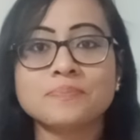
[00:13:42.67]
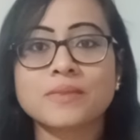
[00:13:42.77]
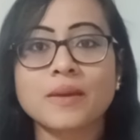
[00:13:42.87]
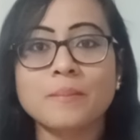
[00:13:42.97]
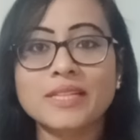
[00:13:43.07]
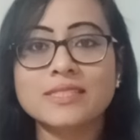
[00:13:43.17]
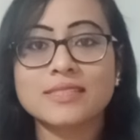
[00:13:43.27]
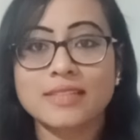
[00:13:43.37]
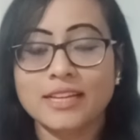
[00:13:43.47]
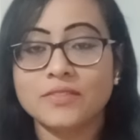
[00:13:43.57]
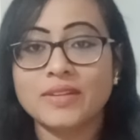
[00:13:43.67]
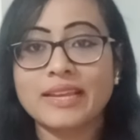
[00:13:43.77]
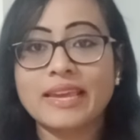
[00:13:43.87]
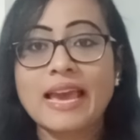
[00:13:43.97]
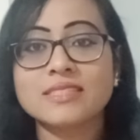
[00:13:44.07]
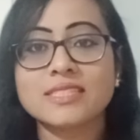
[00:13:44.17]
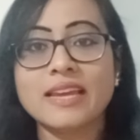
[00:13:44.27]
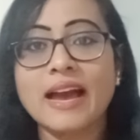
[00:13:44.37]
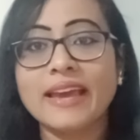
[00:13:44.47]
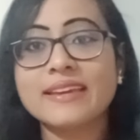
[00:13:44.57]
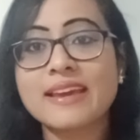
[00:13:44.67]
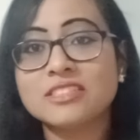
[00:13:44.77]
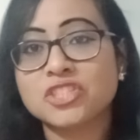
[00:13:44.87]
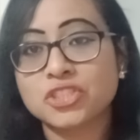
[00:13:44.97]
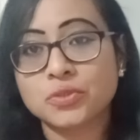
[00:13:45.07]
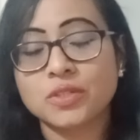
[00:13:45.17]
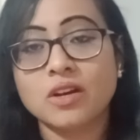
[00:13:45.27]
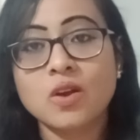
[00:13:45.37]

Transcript: means it will eye catchy to the